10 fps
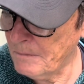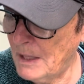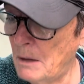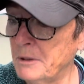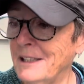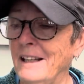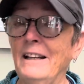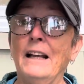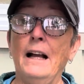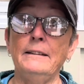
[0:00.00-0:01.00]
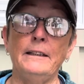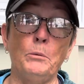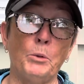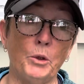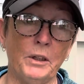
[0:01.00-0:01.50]
I was getting a little
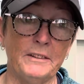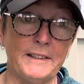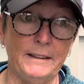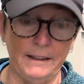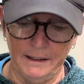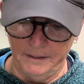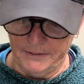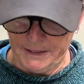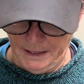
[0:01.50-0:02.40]
bored of sleeves,